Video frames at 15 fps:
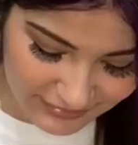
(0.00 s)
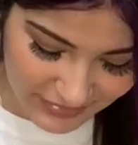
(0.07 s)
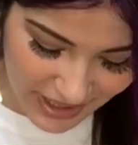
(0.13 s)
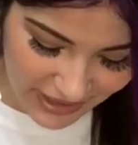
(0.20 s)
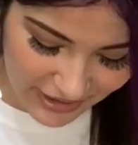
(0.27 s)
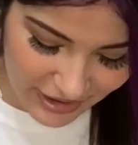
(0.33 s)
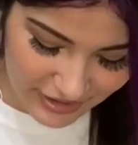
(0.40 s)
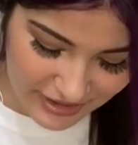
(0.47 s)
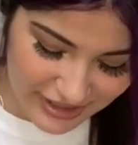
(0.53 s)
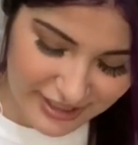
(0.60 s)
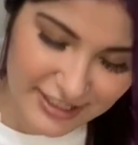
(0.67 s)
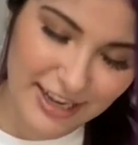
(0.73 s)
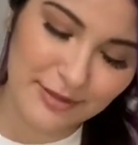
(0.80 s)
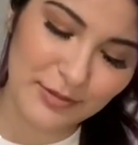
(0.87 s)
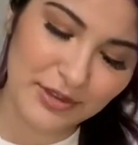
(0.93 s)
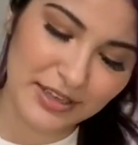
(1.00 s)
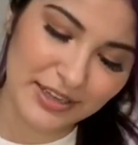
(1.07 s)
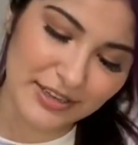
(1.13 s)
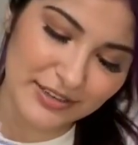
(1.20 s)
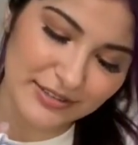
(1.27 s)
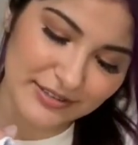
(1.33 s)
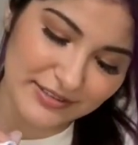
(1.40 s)
Back onto the table it
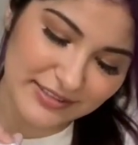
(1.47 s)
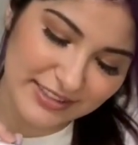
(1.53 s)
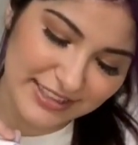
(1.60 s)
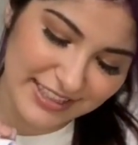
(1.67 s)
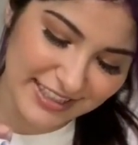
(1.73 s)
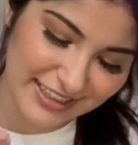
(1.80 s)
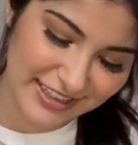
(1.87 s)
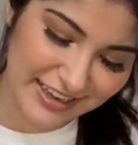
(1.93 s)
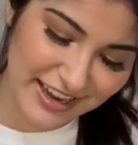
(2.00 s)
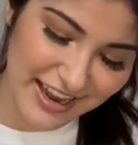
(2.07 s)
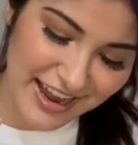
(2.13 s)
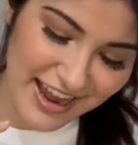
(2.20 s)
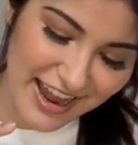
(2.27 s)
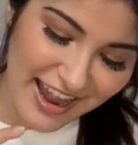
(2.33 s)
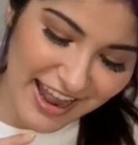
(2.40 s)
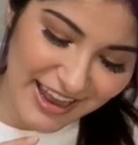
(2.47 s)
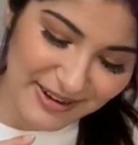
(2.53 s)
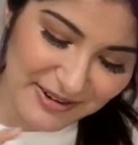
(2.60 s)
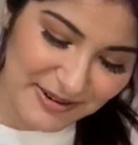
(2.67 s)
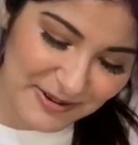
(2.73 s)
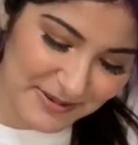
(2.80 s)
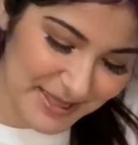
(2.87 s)
goes. I don't
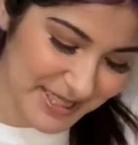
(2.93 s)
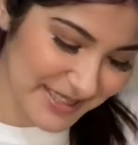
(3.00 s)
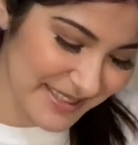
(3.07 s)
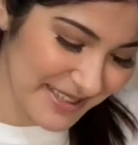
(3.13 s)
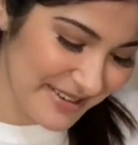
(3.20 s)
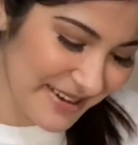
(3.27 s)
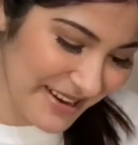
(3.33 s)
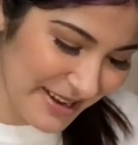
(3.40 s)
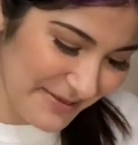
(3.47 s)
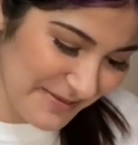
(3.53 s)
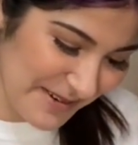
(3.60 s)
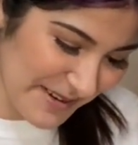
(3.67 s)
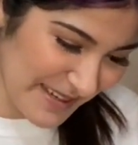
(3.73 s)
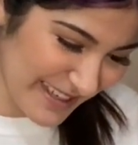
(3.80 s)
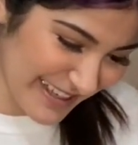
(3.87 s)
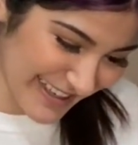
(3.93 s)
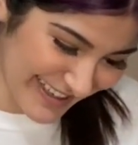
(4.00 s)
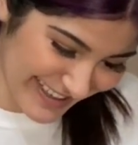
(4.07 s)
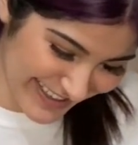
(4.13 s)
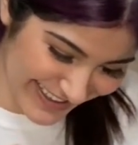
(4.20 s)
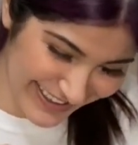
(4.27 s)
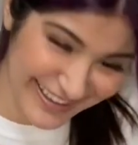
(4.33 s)
know what to do anymore.
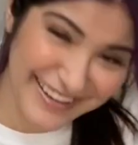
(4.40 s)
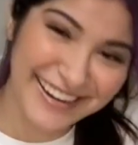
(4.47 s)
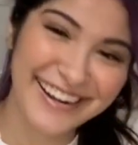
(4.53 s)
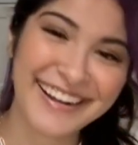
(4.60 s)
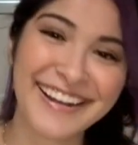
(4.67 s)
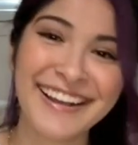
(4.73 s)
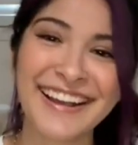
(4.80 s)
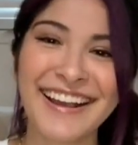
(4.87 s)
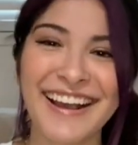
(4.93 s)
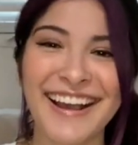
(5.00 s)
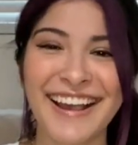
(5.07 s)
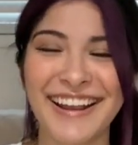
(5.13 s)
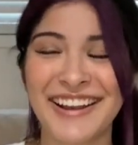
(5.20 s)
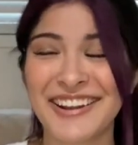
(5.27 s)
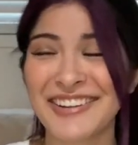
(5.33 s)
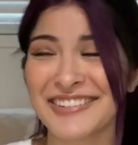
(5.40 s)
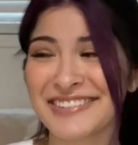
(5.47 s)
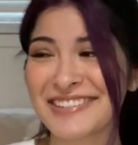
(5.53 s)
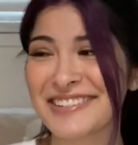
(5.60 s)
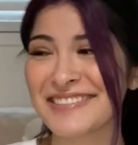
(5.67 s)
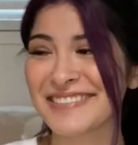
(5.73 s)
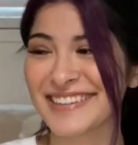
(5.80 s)
I don't
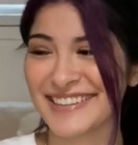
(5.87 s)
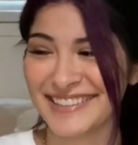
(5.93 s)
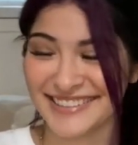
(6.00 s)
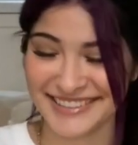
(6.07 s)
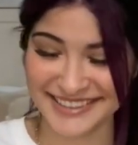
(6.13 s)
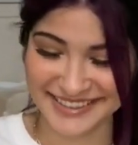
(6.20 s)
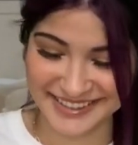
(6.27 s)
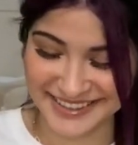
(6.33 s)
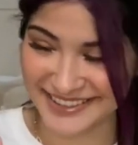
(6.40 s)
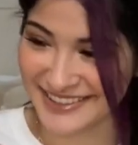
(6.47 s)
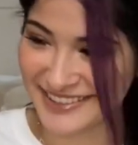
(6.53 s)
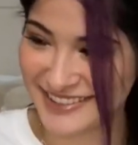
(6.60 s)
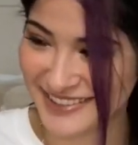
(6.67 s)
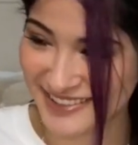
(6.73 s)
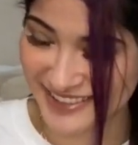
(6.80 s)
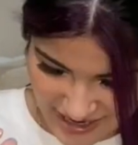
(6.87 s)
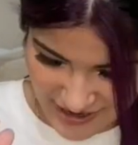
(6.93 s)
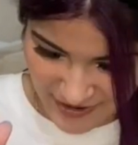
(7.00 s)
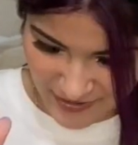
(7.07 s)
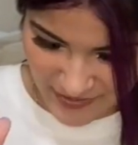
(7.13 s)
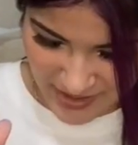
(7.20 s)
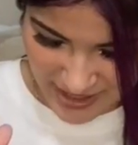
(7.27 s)
know what to do. You
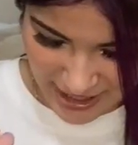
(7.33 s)
know what?